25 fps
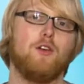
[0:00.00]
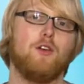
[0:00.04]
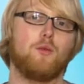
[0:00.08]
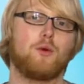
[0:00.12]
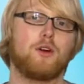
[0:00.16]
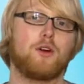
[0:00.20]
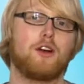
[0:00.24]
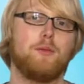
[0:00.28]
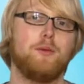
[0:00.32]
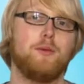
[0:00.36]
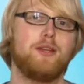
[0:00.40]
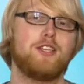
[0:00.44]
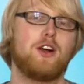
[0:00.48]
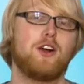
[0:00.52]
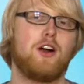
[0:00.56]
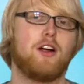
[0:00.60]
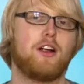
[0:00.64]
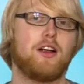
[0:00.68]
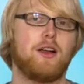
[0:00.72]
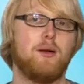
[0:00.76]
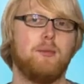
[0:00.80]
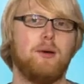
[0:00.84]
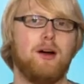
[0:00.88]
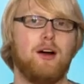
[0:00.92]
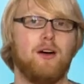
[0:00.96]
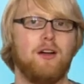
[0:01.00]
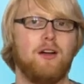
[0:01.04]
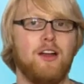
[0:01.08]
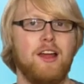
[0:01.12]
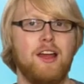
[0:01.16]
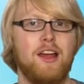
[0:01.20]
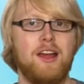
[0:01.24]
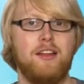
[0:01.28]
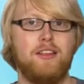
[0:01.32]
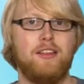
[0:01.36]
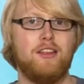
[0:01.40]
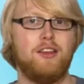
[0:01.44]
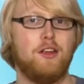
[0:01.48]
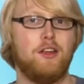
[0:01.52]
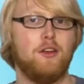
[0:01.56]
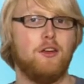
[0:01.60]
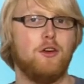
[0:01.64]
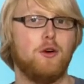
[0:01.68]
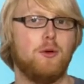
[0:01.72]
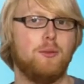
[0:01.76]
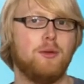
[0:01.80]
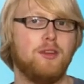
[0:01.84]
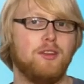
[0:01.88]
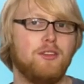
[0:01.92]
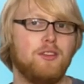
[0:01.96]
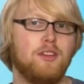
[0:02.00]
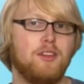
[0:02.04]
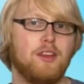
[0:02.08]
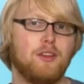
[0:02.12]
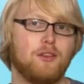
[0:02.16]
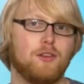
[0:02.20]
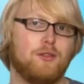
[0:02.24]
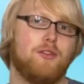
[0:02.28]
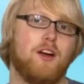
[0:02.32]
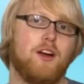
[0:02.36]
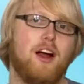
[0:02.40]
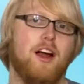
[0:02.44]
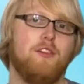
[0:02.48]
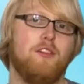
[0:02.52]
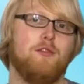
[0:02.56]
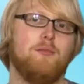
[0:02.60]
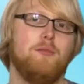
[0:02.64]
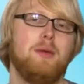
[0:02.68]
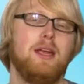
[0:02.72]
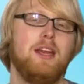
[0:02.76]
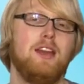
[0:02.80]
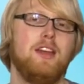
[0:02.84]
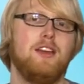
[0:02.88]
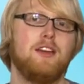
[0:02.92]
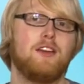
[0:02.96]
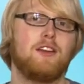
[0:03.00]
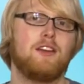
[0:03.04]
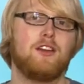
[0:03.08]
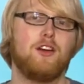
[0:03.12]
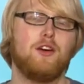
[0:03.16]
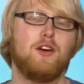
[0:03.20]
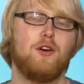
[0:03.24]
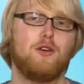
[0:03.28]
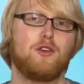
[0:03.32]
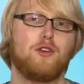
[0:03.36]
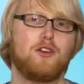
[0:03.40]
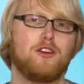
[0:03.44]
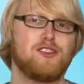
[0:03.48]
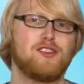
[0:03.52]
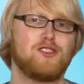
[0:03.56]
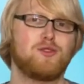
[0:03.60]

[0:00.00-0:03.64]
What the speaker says: And we're going to be talking about the Adobe CS5 Media Encoder,